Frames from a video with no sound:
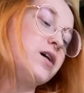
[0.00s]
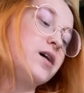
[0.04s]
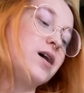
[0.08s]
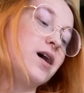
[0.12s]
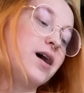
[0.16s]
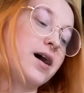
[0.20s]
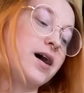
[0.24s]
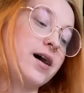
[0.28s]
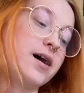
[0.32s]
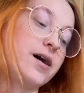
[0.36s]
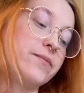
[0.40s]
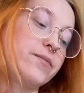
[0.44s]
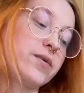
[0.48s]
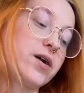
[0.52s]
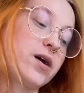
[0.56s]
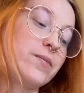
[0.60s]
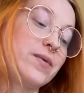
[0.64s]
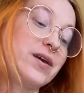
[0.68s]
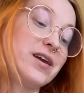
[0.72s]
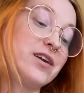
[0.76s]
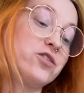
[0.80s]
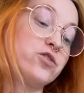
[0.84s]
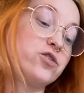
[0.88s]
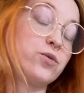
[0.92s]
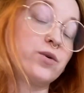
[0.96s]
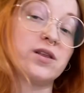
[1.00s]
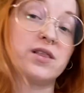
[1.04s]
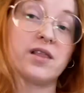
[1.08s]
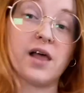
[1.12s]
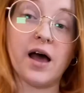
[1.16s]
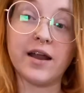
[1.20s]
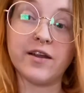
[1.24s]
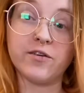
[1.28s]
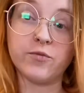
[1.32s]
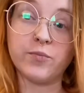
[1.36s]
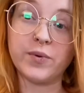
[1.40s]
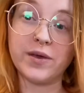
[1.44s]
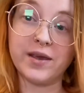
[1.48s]
Coming into a
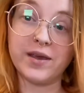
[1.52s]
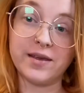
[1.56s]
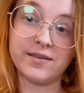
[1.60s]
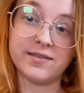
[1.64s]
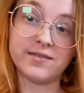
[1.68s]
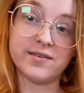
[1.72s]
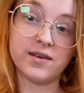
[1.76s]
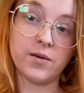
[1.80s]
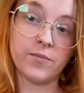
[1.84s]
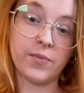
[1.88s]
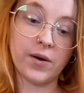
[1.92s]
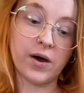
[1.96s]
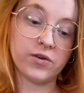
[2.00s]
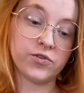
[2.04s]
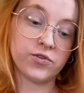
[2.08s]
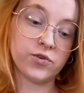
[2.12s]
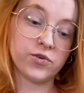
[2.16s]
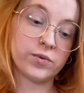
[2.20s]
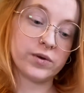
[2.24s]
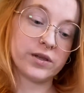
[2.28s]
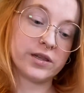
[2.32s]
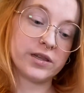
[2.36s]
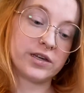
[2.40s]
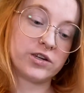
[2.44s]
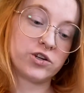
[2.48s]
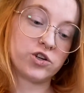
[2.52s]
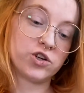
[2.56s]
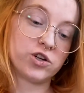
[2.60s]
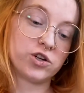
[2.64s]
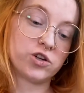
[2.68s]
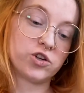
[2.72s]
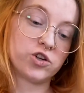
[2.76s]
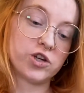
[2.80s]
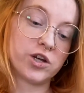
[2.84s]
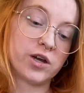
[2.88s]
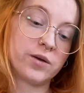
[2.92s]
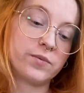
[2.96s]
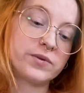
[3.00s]
lot of peace about the
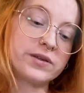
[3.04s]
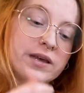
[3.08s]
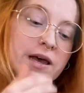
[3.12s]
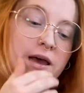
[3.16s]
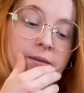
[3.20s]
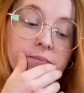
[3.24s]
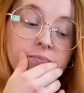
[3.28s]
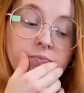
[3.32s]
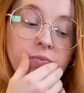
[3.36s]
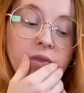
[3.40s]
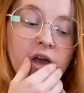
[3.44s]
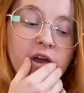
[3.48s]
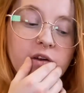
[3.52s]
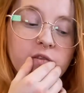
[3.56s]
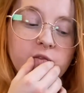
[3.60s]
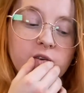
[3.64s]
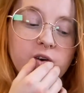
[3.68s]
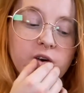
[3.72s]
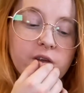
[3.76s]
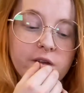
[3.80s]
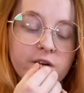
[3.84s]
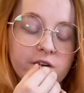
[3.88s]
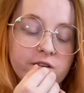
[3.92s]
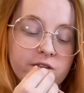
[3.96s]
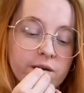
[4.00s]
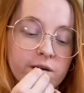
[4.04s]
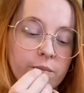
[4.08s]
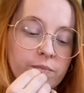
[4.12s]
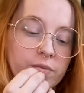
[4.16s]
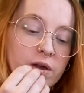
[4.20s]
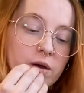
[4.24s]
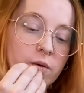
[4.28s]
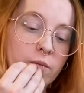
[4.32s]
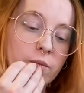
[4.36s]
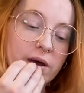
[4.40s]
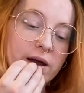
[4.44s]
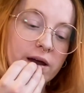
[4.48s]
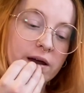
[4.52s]
relationships. I feel there's
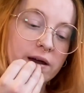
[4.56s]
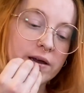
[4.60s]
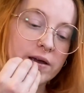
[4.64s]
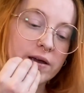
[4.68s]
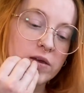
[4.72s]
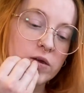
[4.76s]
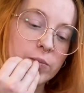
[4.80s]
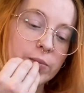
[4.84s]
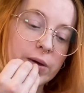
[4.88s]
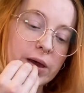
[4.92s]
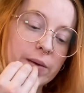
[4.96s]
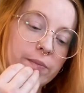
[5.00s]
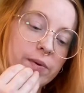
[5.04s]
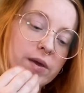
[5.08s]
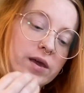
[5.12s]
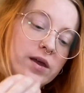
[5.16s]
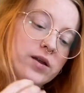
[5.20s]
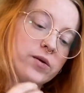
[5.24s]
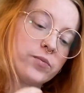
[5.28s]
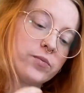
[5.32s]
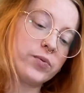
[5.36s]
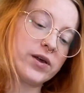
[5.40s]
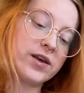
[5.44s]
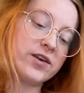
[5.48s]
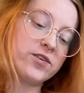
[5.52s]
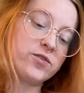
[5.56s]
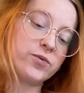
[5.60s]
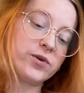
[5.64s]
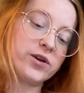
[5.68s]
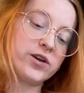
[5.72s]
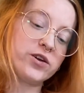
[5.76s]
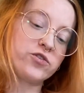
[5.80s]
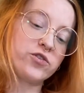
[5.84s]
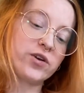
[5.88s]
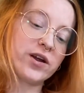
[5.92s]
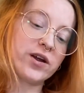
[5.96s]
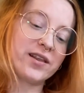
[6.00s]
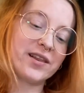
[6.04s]
something where you might be in a place where
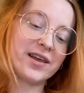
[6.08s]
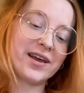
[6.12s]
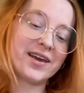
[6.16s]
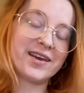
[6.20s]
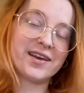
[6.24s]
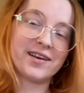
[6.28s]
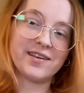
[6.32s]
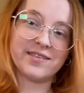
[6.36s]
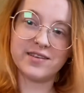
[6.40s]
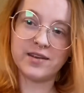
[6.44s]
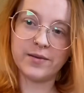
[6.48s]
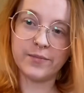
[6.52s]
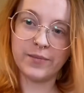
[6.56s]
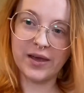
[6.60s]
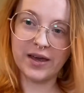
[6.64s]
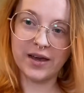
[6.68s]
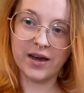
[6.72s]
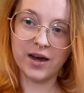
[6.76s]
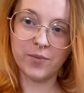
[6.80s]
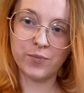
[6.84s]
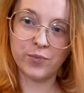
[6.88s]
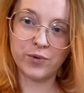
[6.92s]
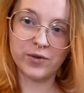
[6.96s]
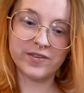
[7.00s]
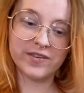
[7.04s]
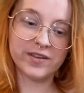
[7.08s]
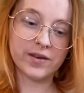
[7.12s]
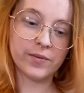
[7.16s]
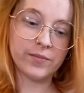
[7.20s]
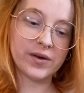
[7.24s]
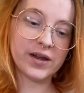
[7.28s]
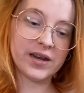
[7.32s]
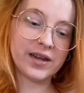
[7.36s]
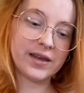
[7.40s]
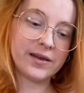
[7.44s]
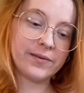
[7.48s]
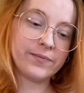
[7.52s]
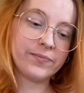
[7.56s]
you're trying to like kiss and make up with
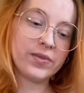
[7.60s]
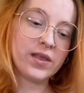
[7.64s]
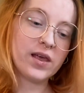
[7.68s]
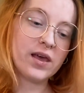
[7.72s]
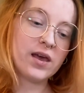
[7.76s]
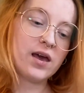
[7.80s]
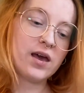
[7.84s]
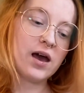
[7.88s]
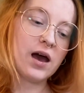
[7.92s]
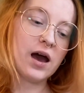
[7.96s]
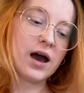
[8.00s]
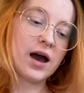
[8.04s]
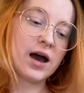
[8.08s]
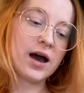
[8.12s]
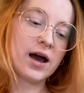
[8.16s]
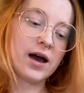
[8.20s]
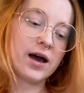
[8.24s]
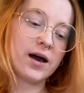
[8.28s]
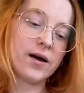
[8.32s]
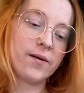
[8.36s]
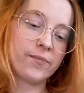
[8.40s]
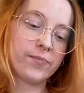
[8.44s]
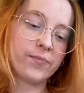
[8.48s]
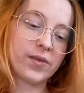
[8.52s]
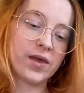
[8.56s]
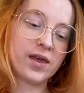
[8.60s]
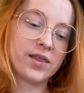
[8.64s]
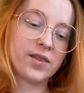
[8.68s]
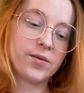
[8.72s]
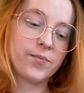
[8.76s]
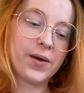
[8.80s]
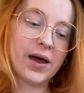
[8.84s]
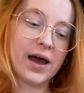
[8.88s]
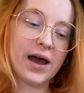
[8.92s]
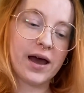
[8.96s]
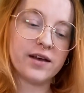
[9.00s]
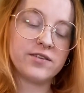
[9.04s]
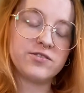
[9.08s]
somebody. In the
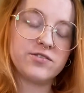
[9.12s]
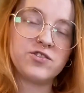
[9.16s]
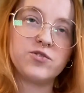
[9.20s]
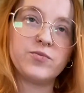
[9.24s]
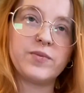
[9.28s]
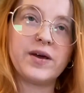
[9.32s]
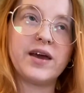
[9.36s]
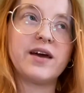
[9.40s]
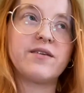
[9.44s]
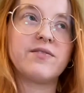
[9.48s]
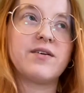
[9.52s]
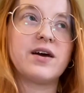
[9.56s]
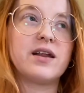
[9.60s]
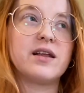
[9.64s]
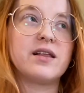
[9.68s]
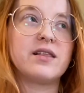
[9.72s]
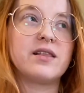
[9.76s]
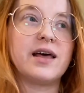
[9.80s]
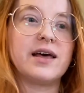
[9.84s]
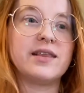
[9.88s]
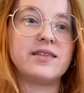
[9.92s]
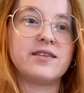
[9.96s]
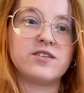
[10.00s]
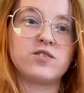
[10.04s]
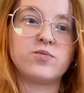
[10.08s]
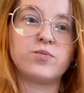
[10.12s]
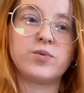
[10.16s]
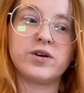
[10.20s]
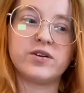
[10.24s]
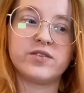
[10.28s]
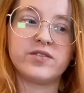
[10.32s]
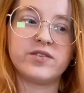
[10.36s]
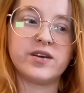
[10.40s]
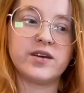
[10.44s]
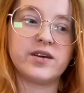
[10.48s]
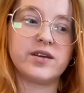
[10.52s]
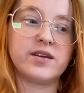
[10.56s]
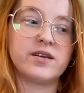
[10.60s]
past, you may have kind of let this
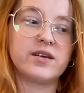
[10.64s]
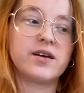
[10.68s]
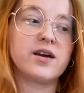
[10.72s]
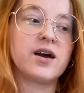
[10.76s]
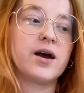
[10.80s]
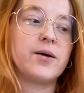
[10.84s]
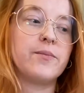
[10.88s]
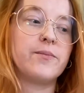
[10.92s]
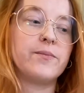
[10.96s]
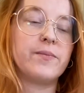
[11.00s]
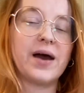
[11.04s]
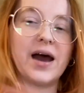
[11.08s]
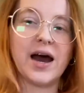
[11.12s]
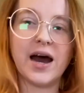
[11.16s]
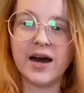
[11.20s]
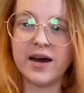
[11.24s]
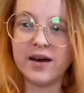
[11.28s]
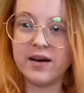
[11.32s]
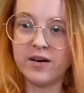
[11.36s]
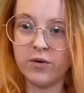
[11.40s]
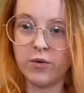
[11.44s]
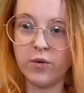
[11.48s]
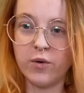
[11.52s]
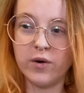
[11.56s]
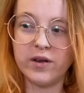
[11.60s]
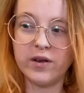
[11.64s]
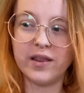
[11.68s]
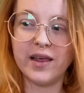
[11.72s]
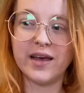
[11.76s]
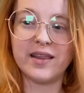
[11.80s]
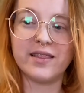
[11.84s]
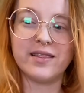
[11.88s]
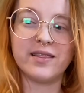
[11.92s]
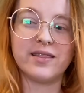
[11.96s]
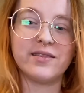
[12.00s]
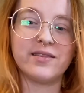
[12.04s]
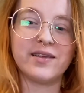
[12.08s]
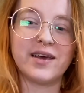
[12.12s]
person come back or
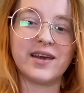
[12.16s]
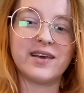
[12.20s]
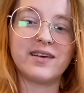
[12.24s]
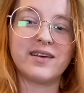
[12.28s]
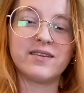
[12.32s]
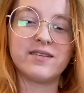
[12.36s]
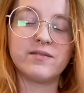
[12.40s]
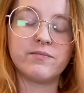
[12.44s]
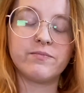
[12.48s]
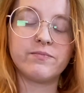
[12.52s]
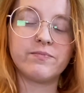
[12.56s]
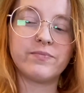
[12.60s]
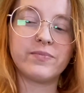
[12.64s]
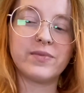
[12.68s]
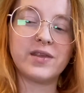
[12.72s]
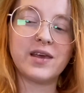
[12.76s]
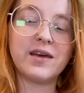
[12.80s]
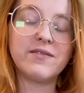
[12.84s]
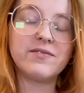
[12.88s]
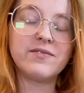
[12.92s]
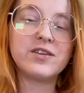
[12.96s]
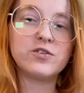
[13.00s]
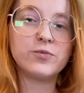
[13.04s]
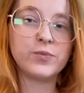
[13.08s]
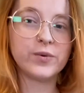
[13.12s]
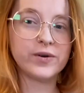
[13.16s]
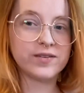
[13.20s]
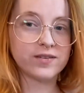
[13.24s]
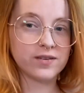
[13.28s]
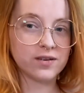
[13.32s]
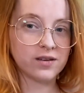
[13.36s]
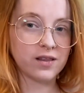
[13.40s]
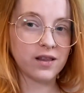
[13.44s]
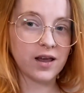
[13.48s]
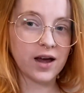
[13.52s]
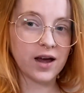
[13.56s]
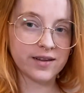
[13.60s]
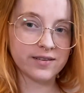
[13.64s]
like given this person
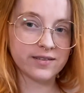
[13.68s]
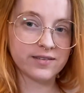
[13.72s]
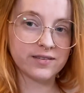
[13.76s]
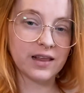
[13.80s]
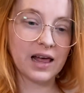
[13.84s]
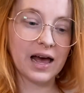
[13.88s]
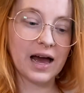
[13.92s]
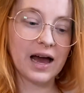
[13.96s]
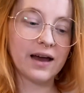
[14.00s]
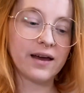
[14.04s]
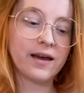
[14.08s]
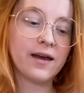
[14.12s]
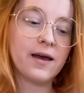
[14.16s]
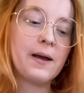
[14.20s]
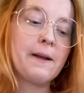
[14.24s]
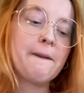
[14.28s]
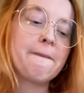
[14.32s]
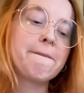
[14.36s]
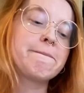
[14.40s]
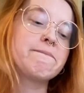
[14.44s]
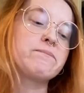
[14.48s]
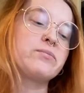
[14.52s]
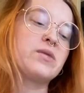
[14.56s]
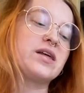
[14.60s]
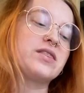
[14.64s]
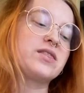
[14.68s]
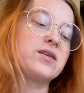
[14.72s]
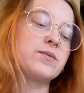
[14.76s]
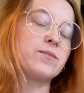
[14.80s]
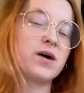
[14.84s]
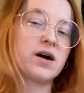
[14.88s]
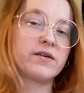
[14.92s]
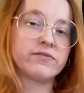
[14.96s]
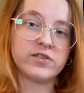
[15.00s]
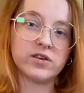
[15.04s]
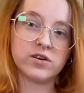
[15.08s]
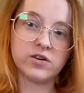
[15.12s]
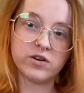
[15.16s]
a lot of slack, let them
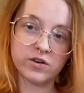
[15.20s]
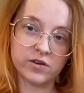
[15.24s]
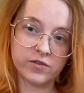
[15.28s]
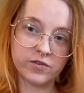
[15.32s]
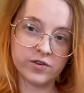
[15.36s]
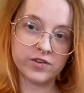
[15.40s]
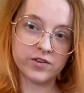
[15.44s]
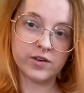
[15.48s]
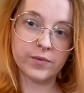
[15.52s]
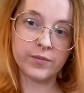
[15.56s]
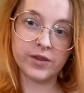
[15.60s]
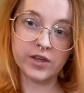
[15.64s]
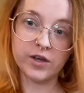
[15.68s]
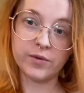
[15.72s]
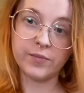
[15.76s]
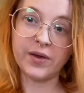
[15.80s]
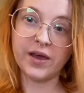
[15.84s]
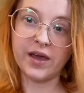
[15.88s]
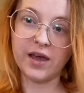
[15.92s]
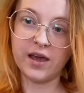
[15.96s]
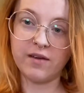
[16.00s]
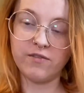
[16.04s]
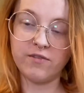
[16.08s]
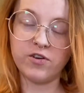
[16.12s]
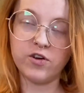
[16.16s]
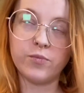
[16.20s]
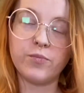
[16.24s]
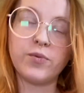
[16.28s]
off the hook for some of their behavior